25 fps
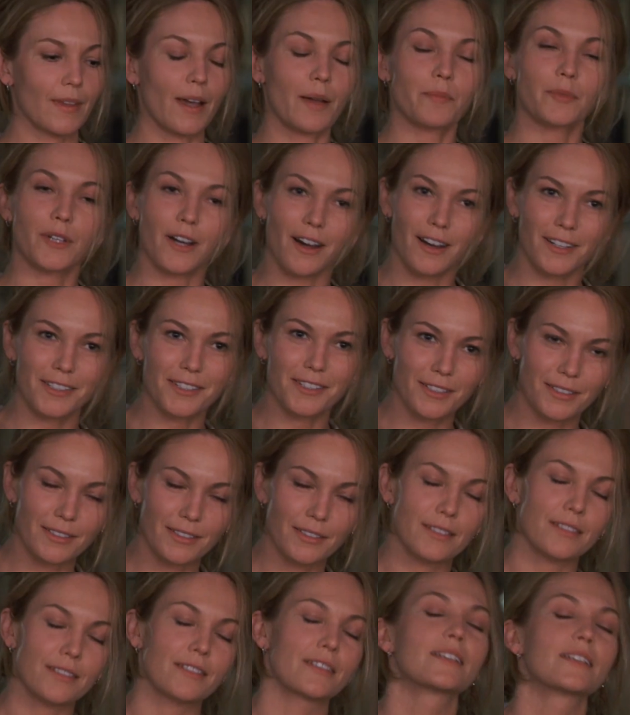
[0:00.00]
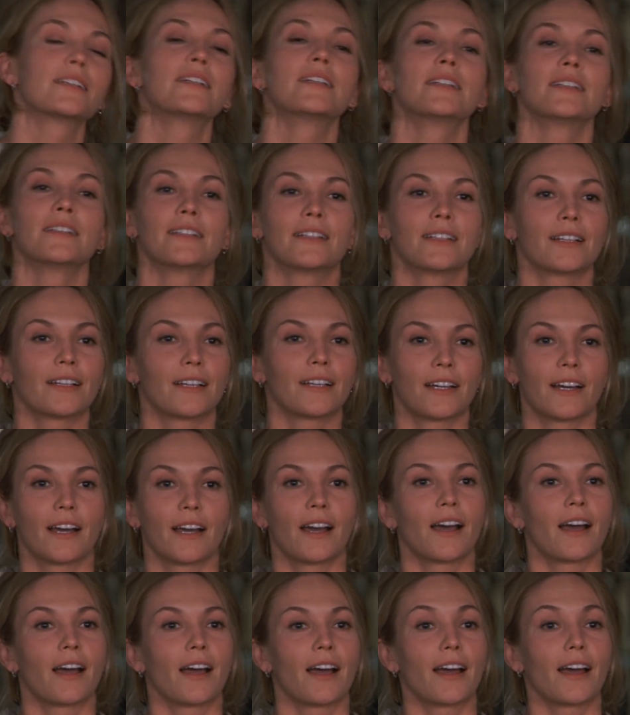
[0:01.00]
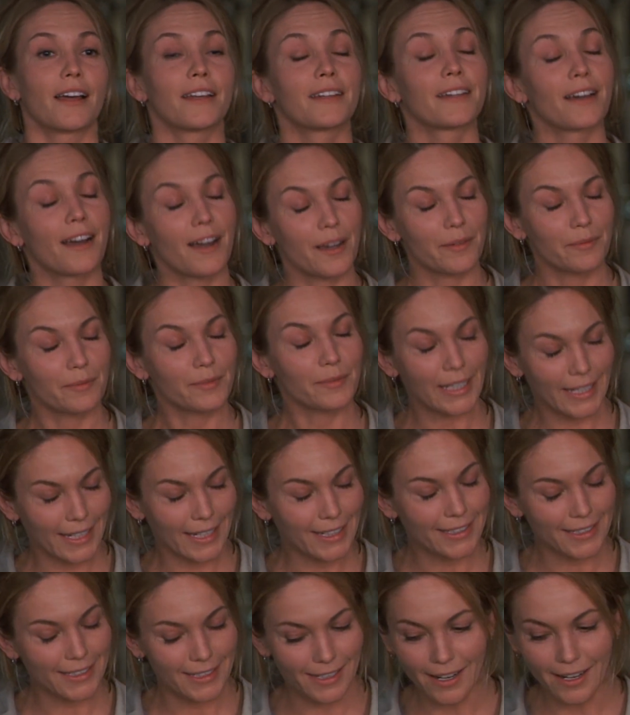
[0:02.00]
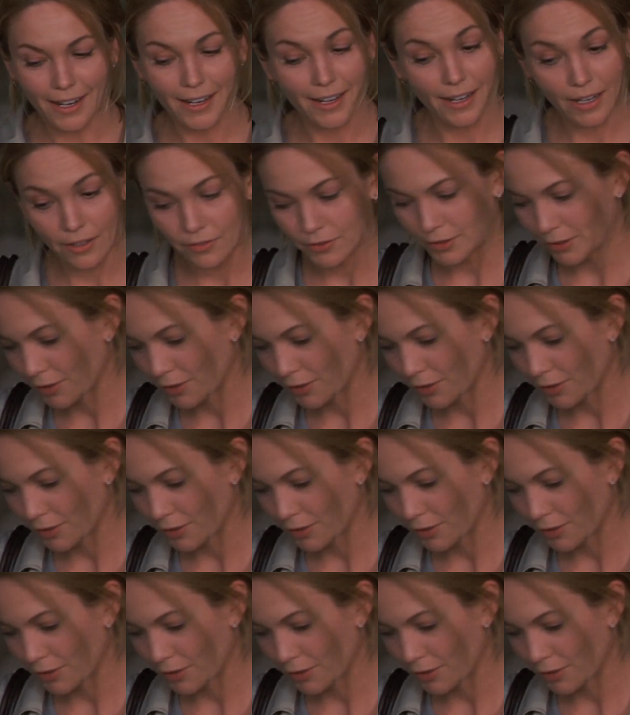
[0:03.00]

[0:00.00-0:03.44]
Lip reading: Connie introduces herself as Constance and says she has to leave.